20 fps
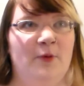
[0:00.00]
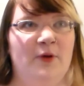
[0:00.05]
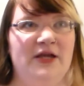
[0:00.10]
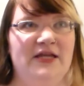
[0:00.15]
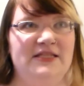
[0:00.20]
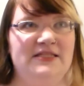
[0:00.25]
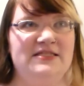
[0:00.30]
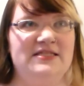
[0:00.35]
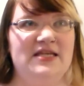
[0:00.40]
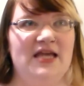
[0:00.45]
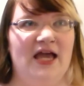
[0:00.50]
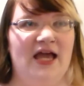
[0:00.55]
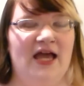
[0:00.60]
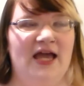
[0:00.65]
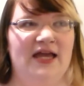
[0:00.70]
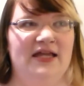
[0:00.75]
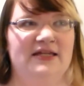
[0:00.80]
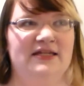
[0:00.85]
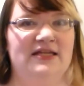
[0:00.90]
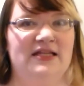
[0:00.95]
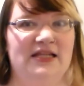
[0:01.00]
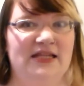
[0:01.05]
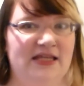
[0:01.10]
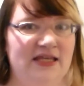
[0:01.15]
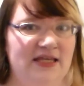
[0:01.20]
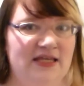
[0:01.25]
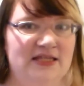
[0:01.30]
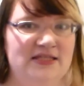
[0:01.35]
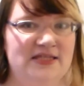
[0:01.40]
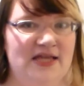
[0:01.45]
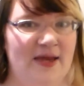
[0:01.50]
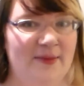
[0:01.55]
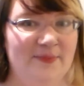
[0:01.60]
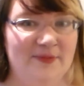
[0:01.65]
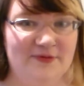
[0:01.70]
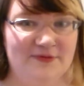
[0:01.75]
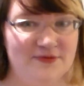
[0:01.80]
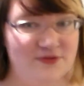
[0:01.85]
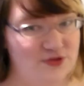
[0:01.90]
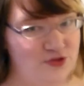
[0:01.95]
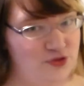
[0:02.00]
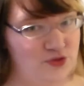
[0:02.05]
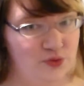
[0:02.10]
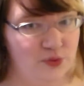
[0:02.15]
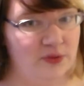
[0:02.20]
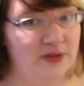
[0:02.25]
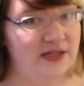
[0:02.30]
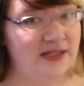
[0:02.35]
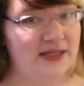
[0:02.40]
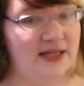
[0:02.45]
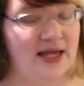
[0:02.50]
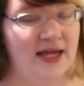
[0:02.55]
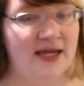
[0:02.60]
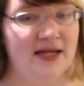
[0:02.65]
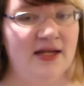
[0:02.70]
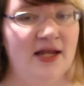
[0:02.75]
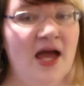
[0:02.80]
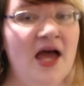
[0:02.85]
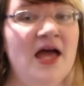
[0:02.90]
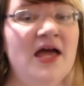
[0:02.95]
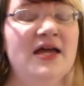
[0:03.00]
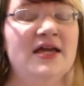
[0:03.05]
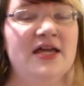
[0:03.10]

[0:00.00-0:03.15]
point and click type of storyline,